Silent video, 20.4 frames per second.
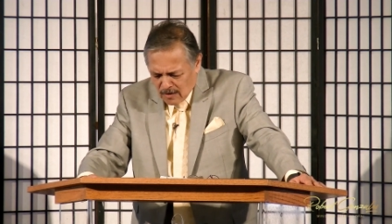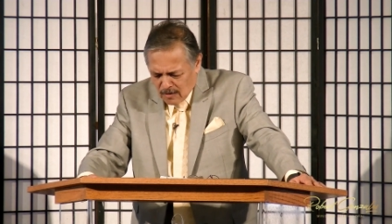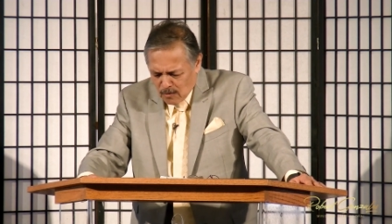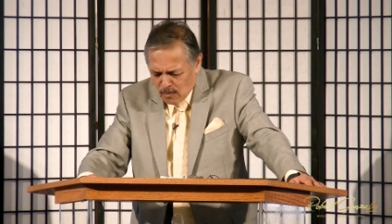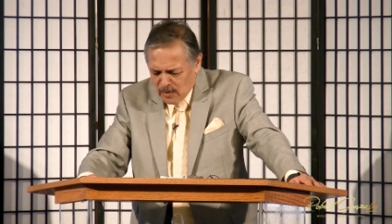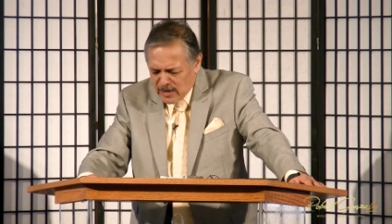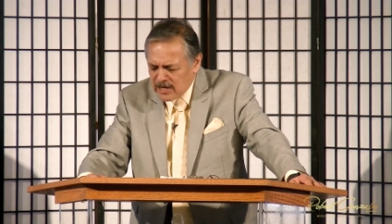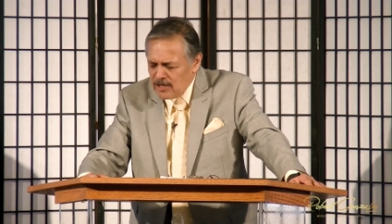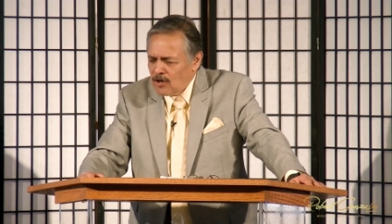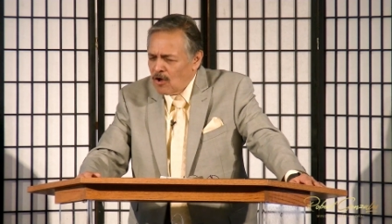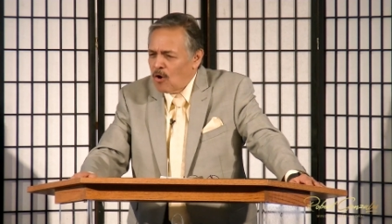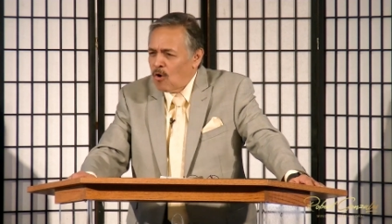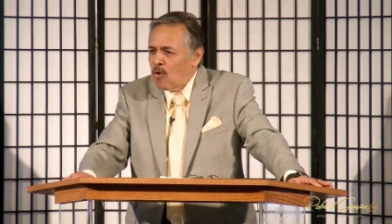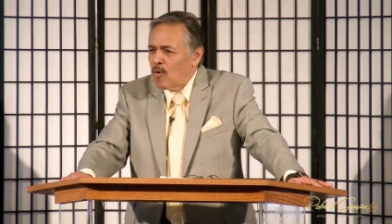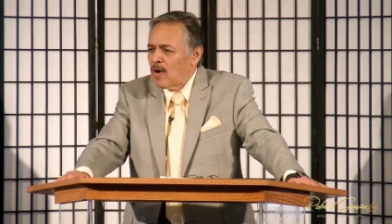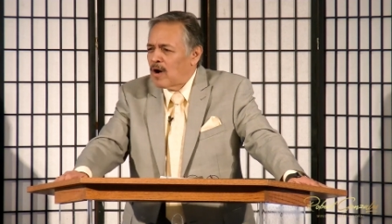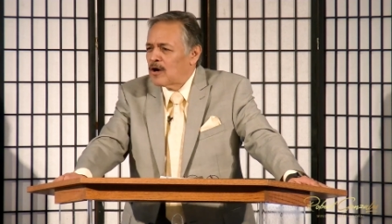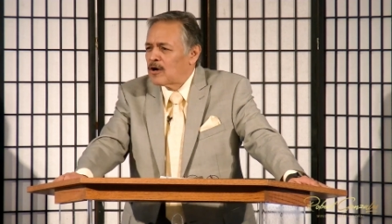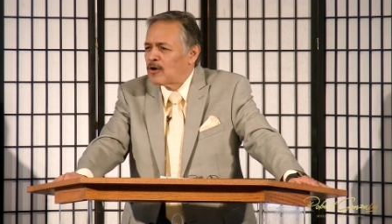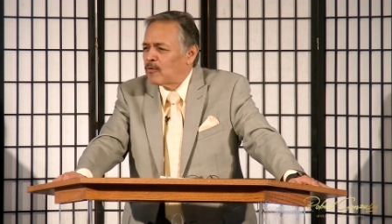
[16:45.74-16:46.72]
We
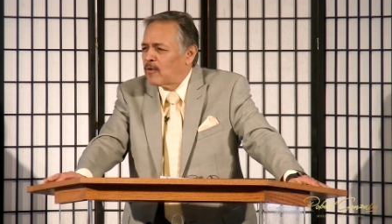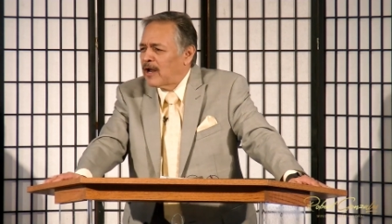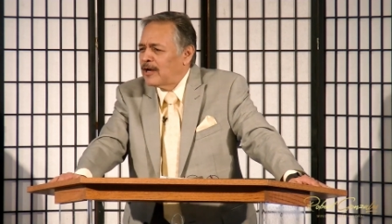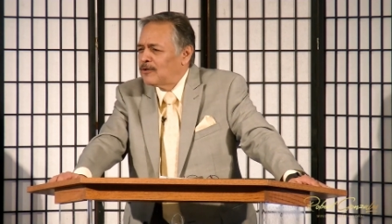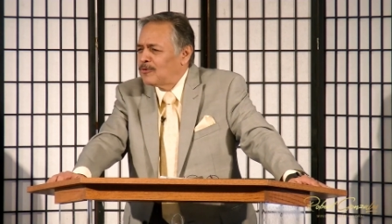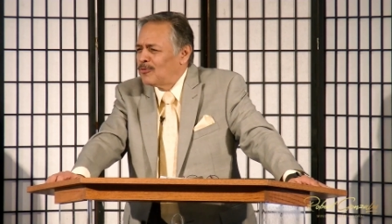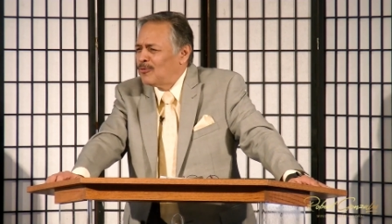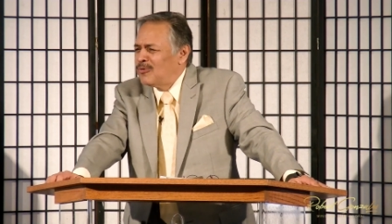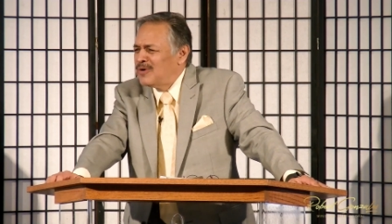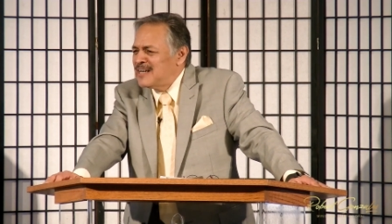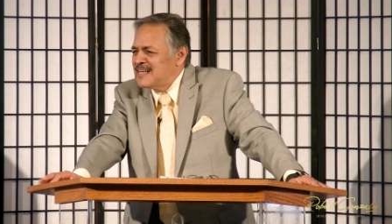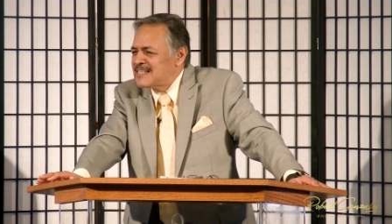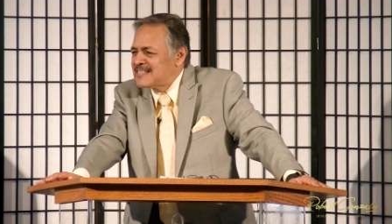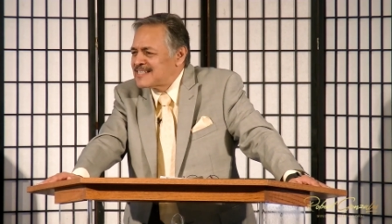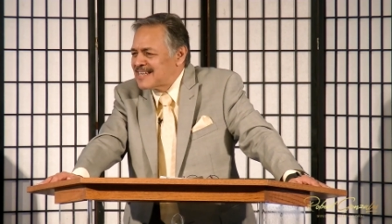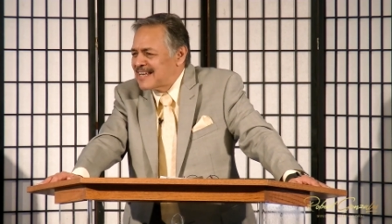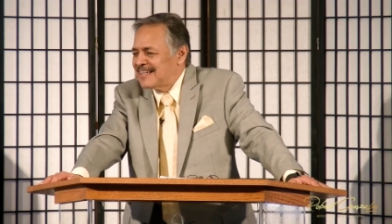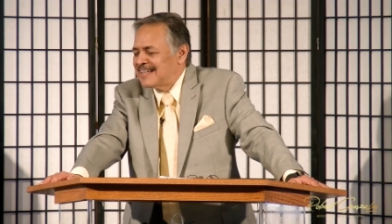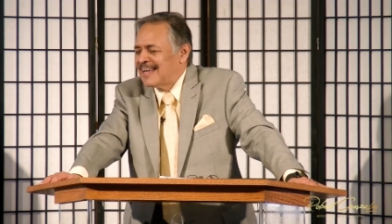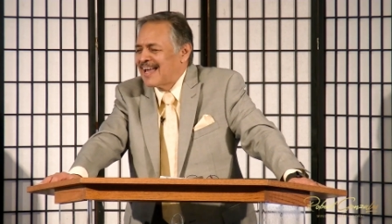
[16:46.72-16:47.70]
know a great
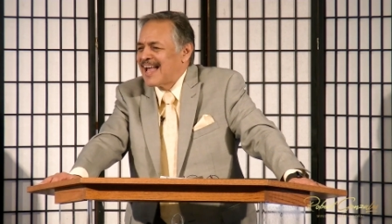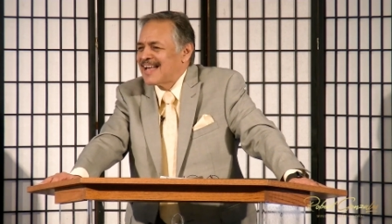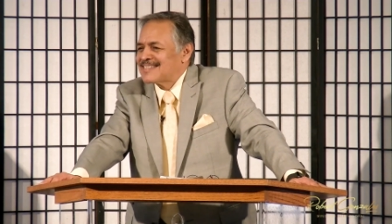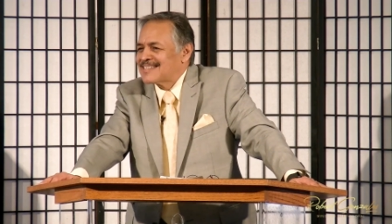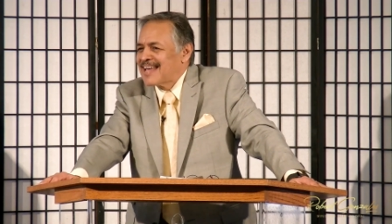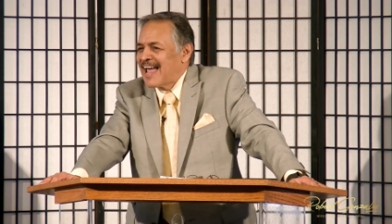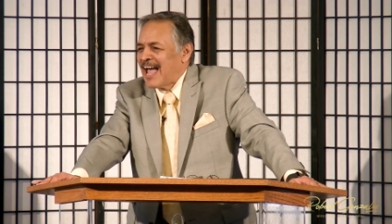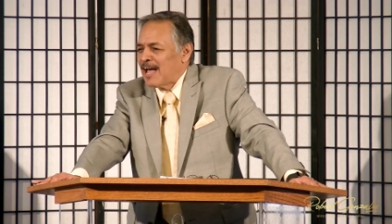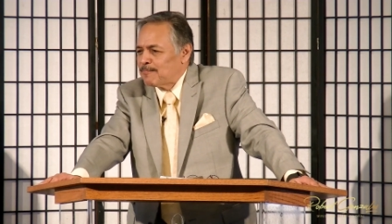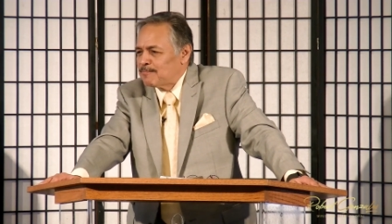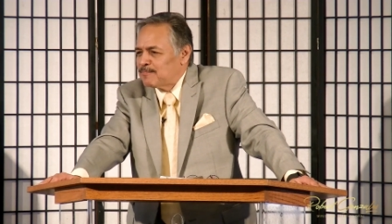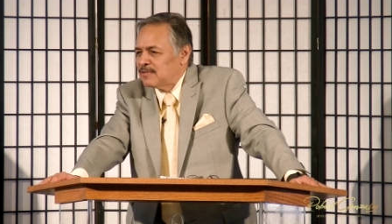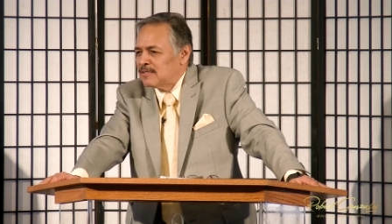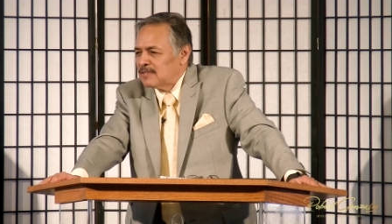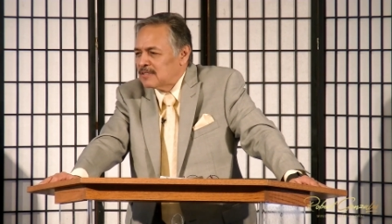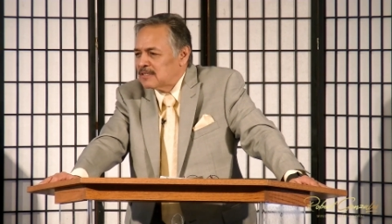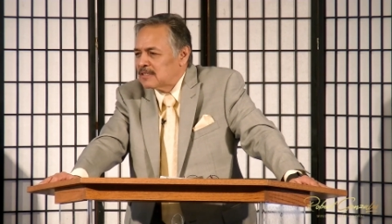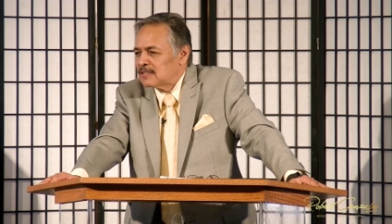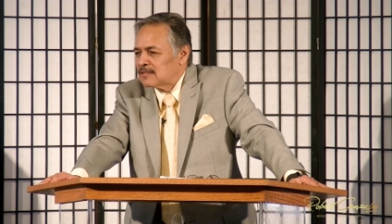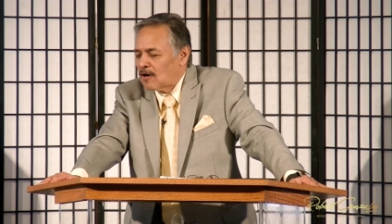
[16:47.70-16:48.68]
reset has
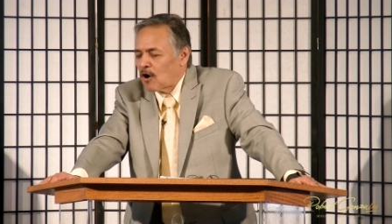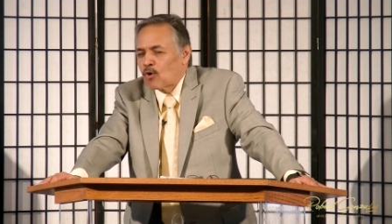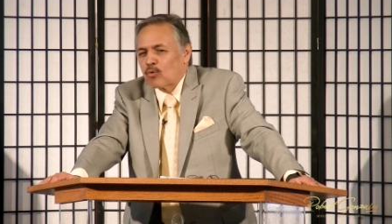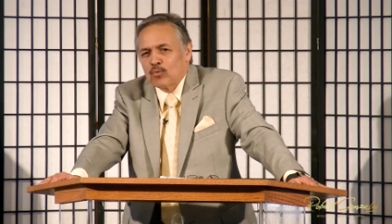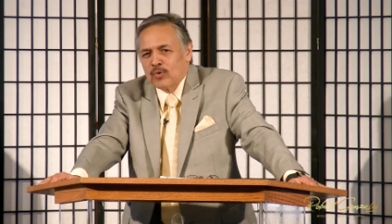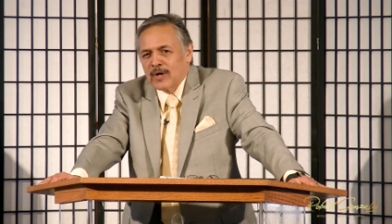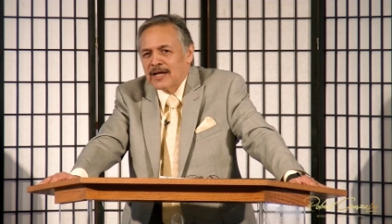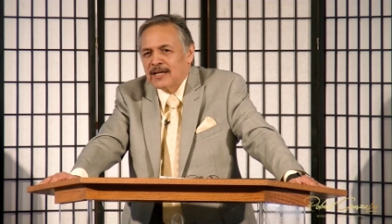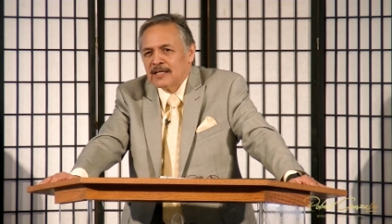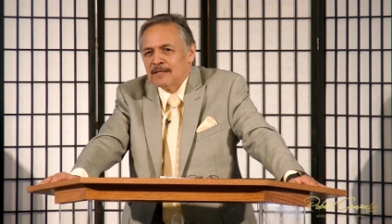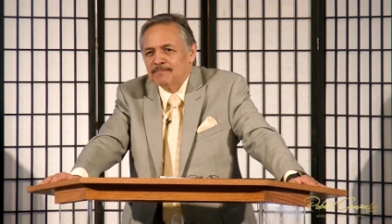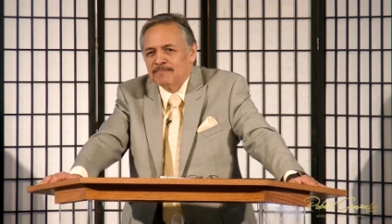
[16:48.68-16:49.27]
happened already.